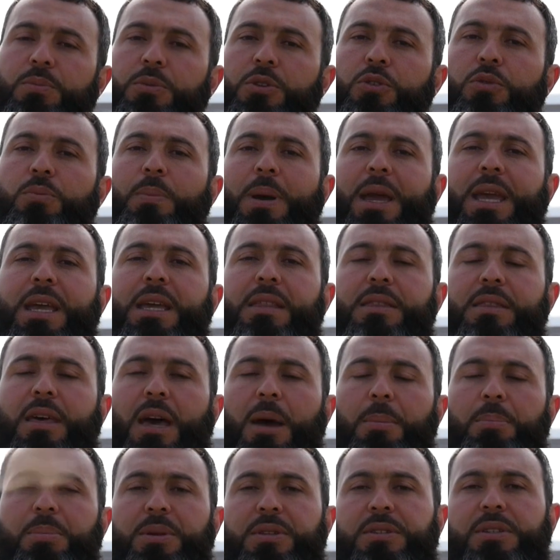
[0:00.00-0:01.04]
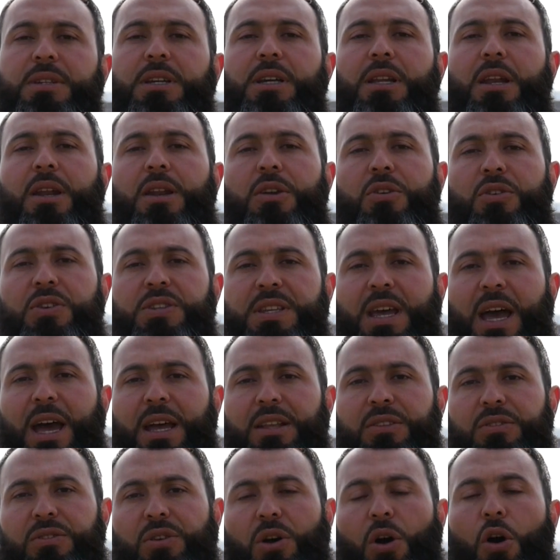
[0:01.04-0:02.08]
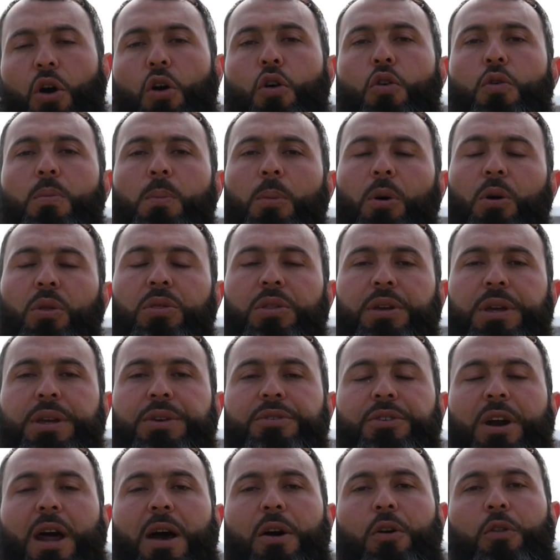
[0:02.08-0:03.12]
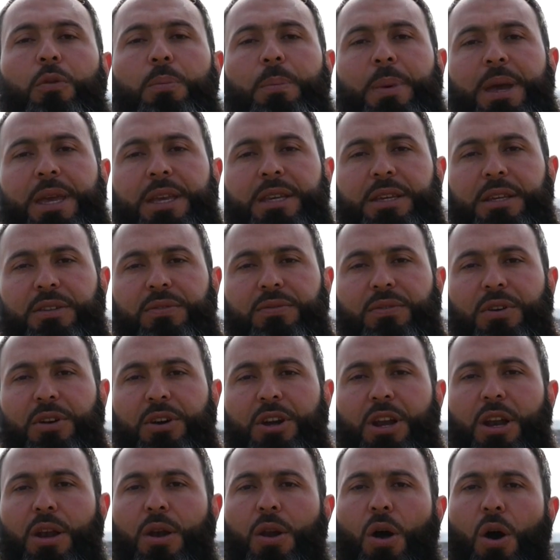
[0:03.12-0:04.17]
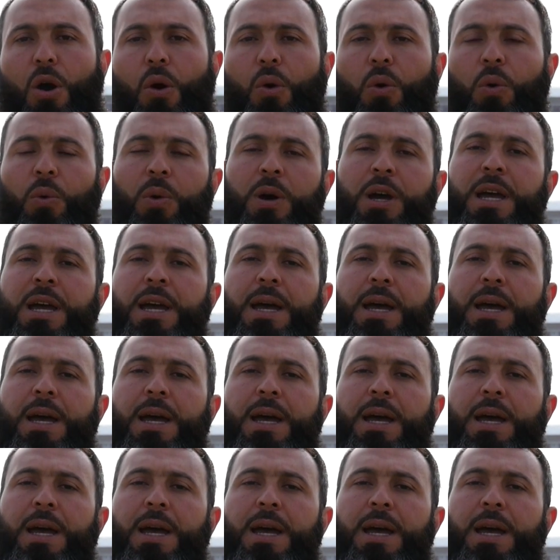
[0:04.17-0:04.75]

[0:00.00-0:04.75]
to make that particular noise at home on the ground, make it very low